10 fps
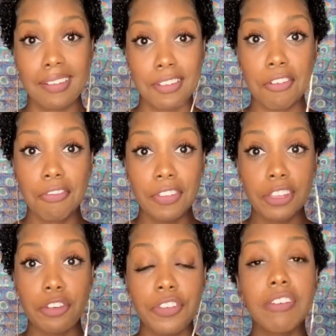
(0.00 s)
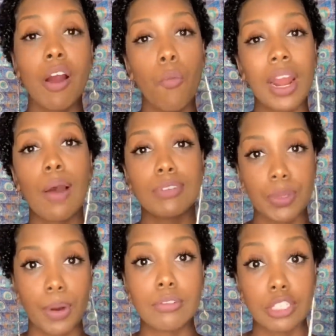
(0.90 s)
you figure out what I was
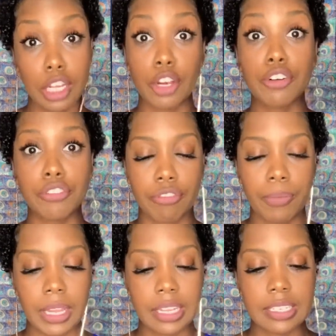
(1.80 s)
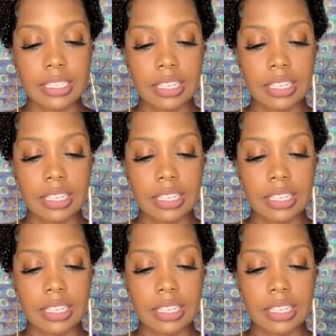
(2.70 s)
supposed to learn from this.